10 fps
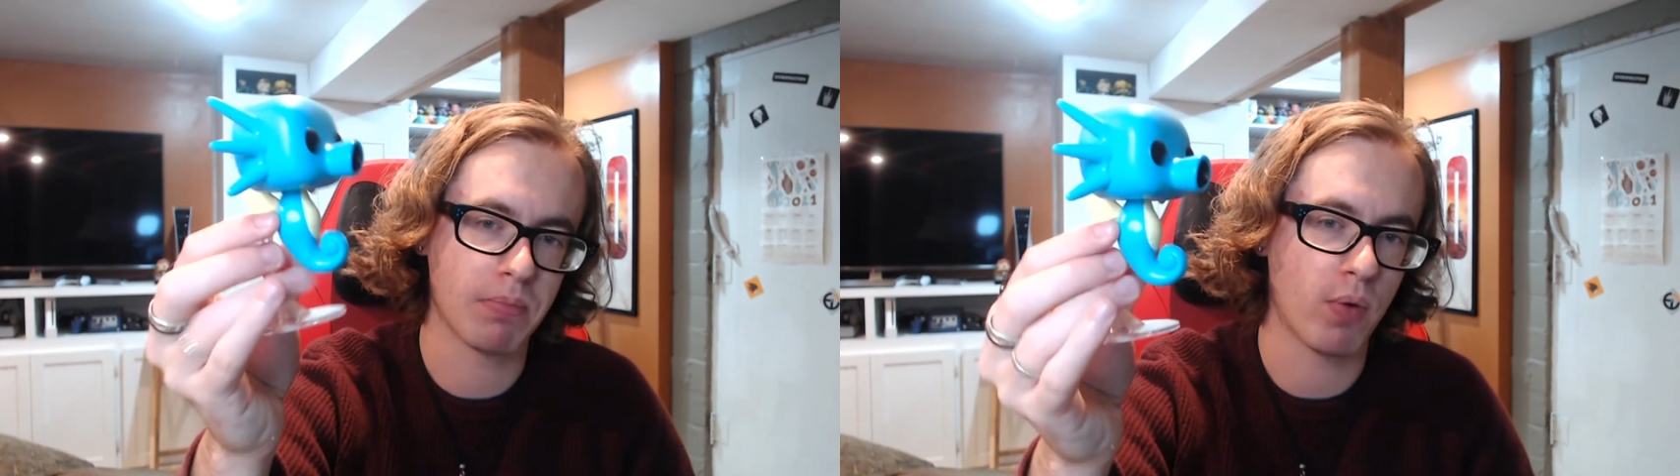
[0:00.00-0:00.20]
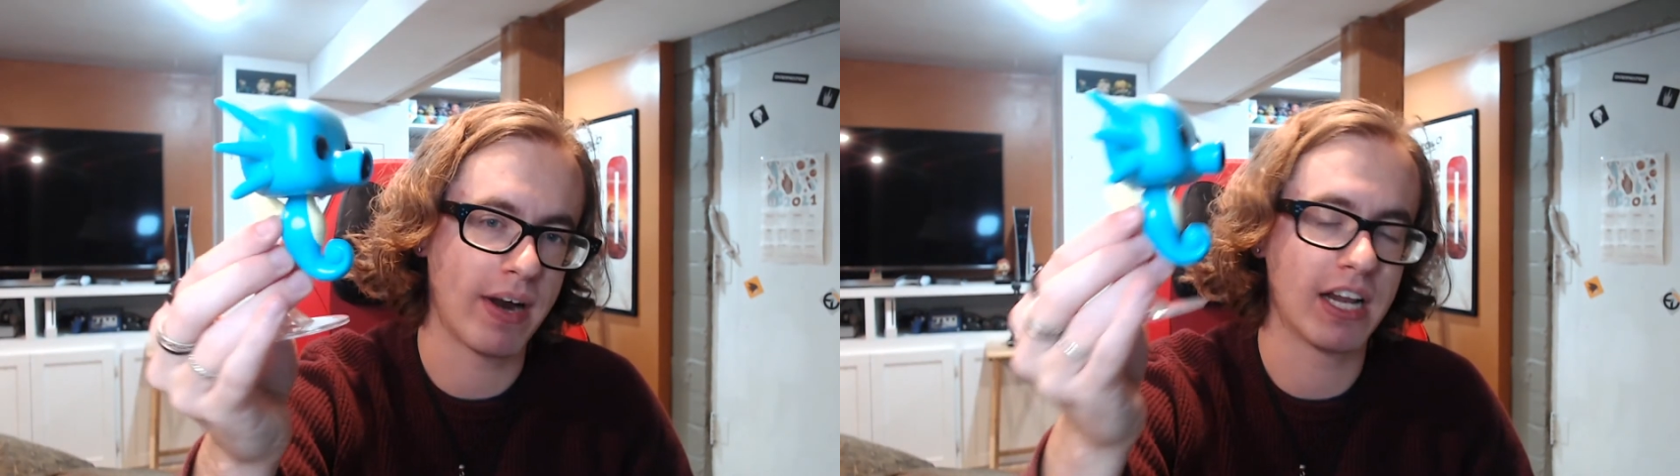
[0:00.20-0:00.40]

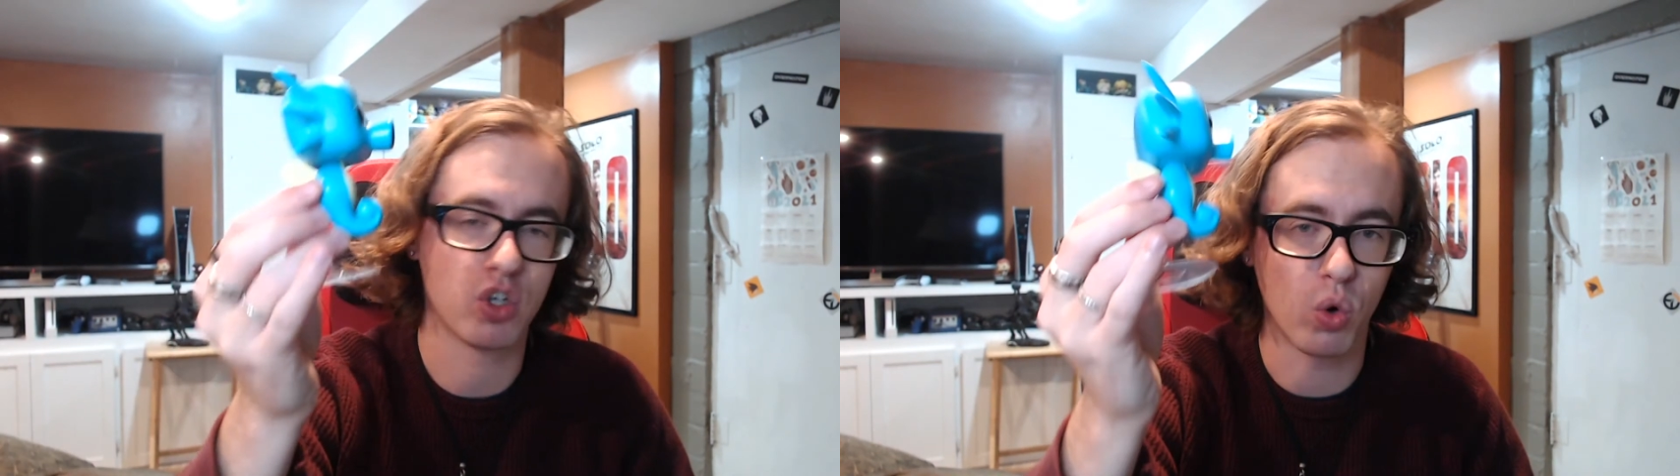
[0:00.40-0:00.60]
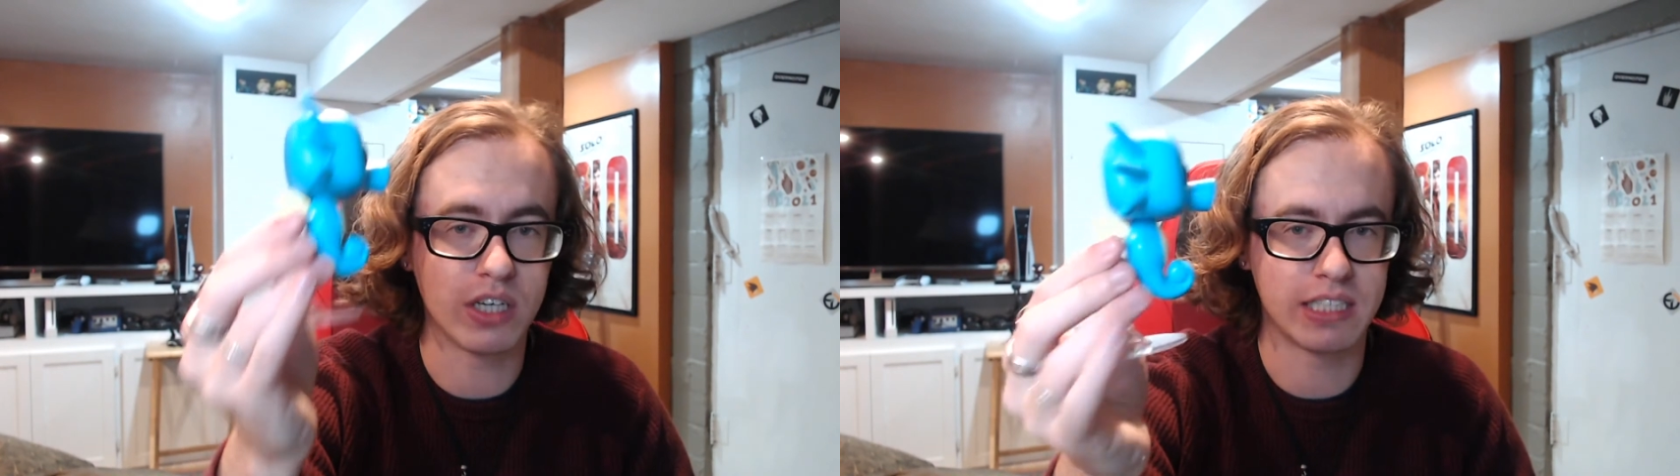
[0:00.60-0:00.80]
All right, it's
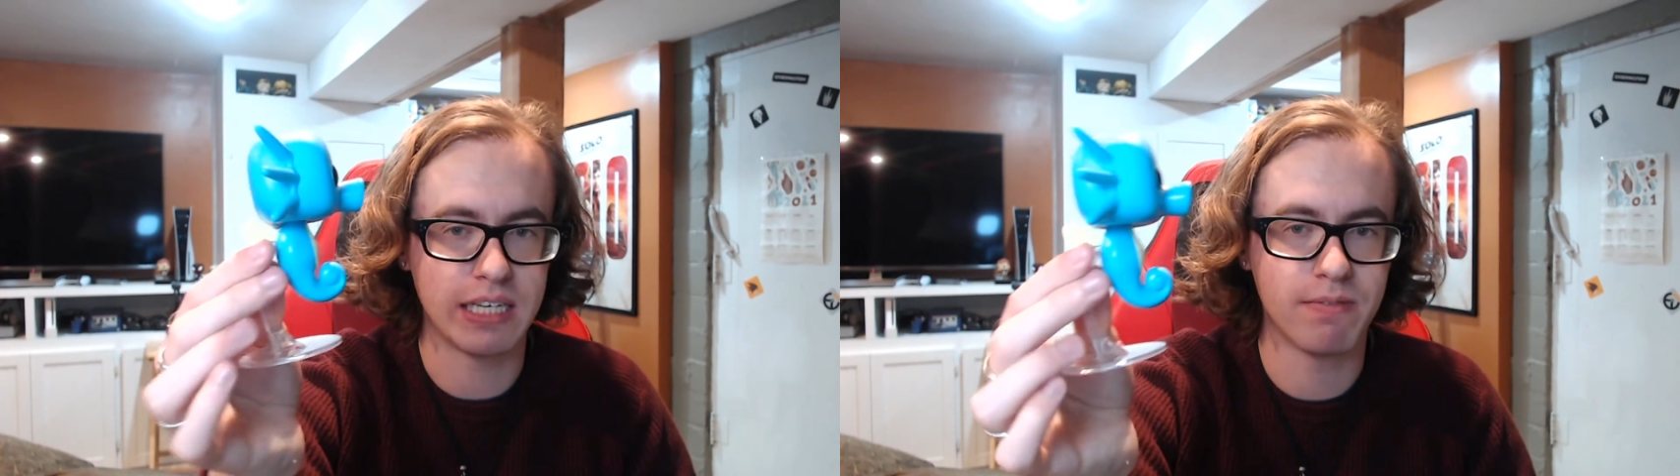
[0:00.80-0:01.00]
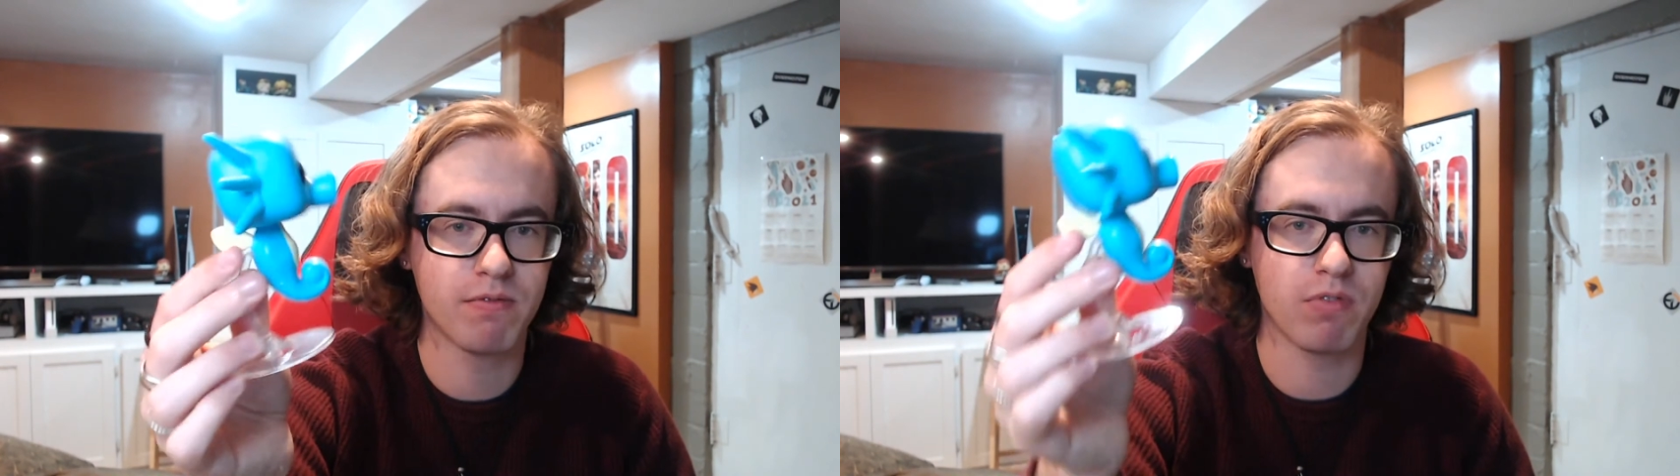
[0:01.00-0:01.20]

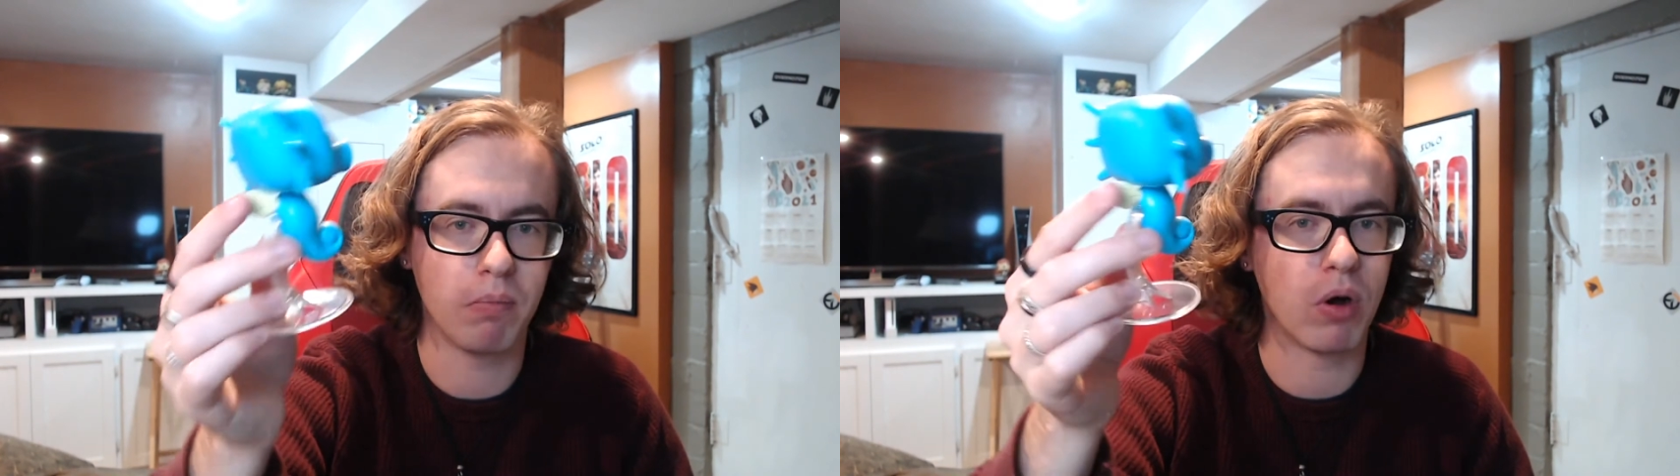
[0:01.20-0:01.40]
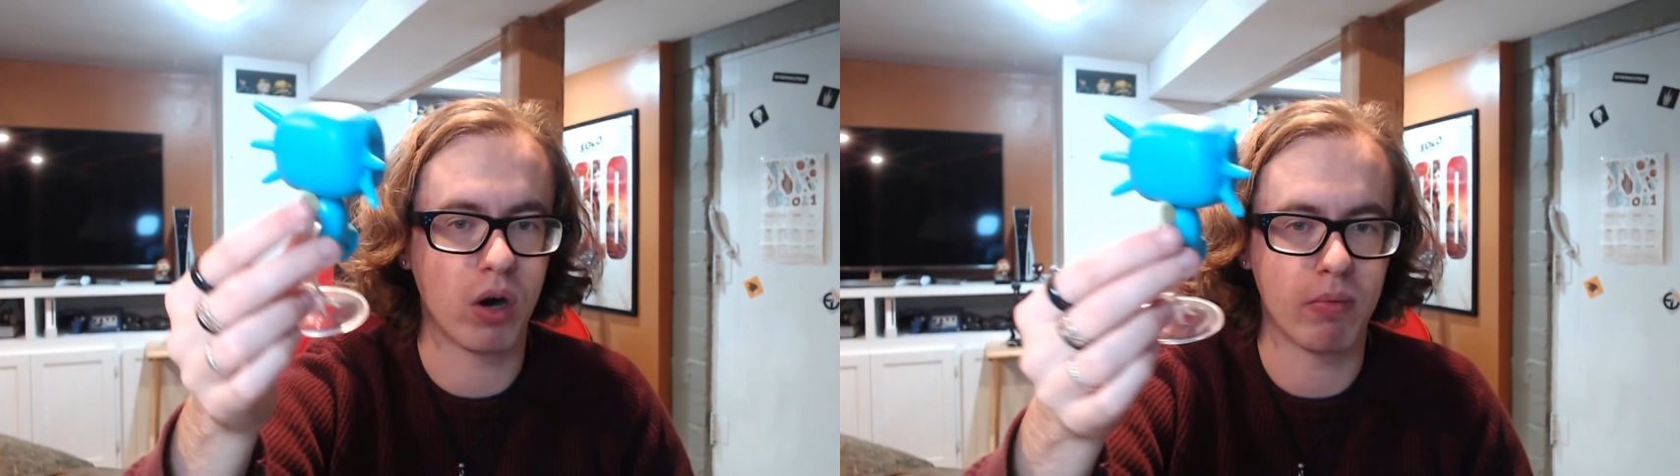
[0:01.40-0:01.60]
Horsey from
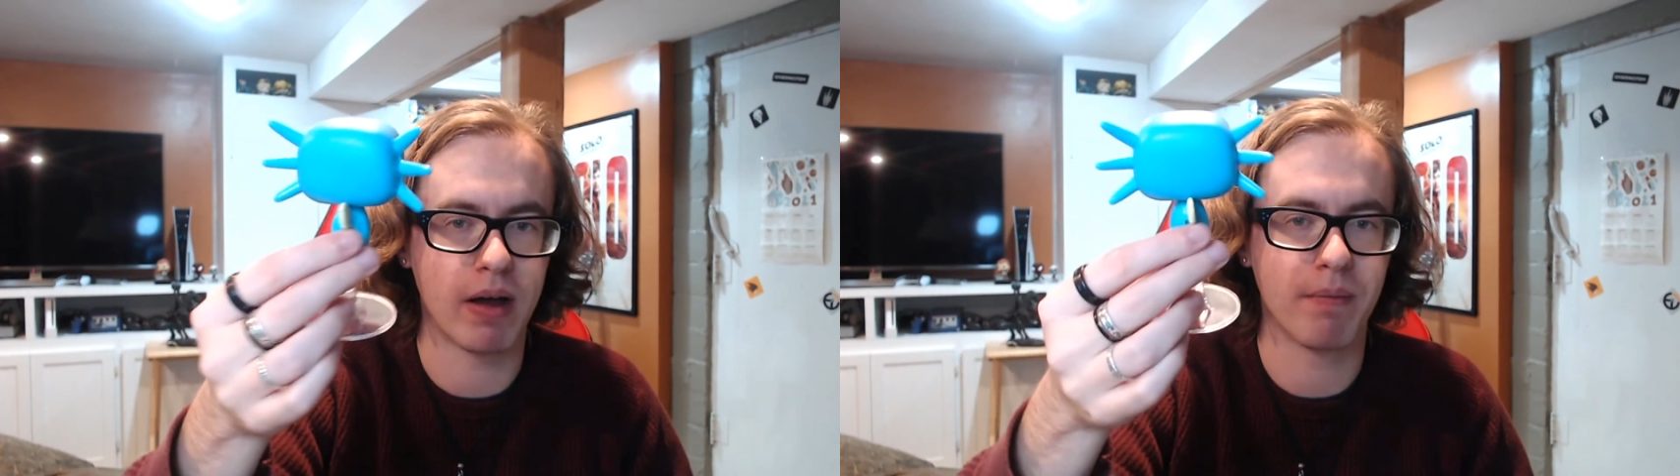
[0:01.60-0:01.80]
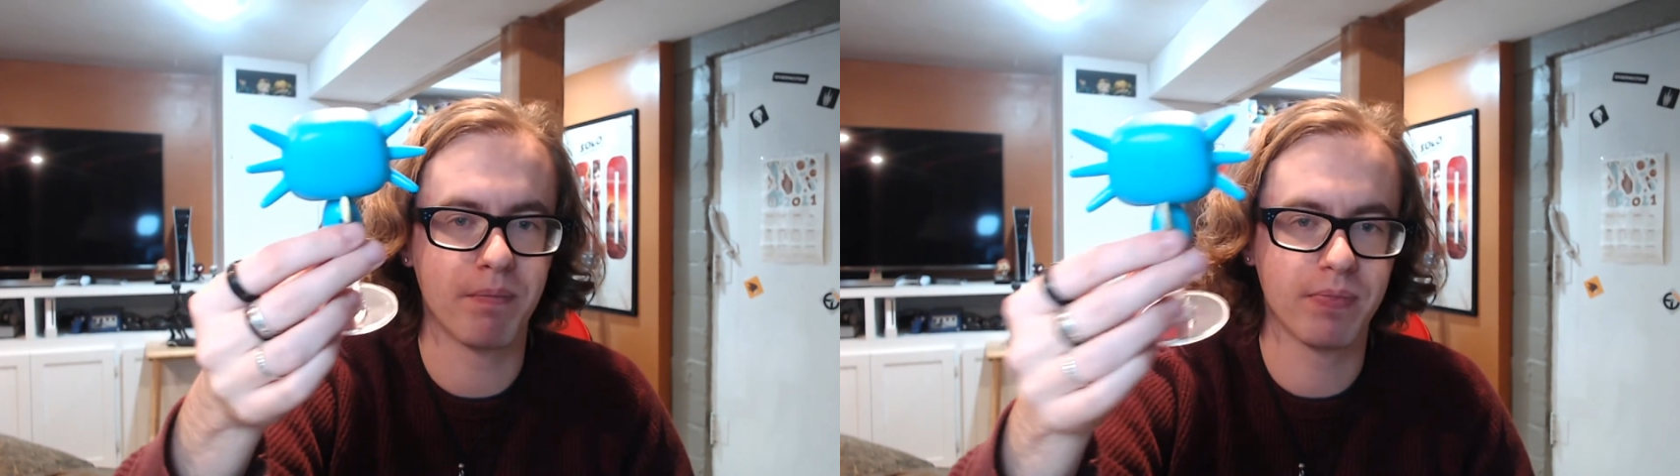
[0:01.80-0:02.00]
Pokemon.